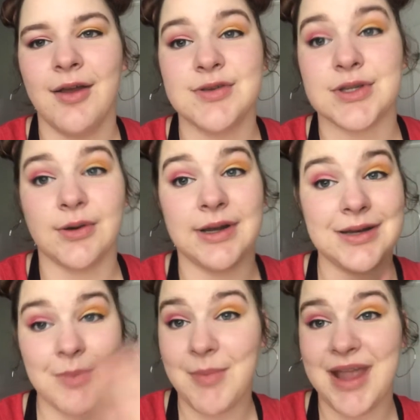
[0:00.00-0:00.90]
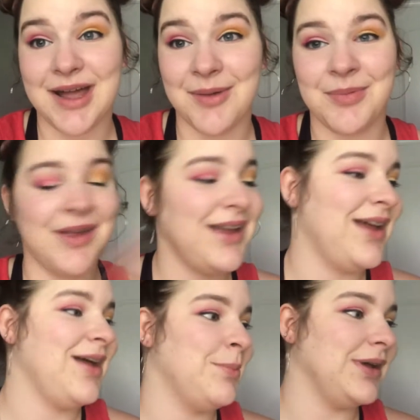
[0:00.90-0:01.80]
So I did my makeup,
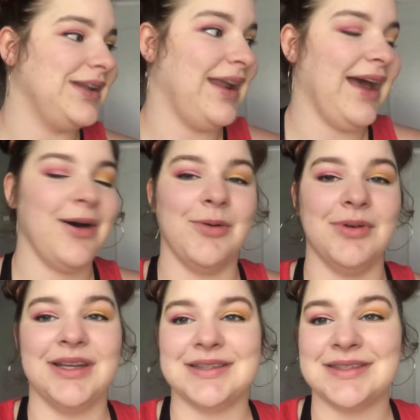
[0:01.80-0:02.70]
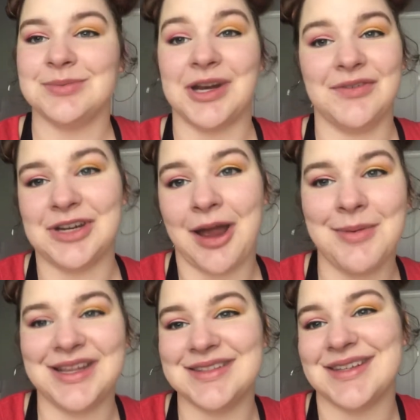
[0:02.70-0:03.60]
but now it's whatever time
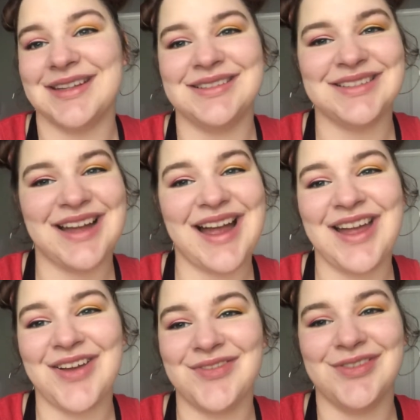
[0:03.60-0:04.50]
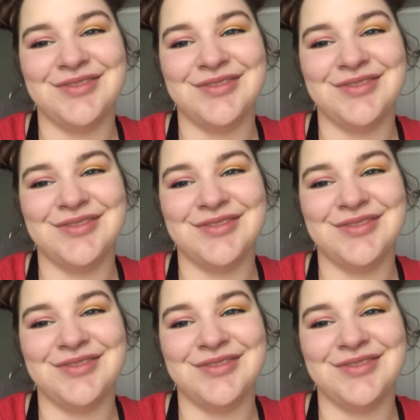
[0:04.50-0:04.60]
it is and I have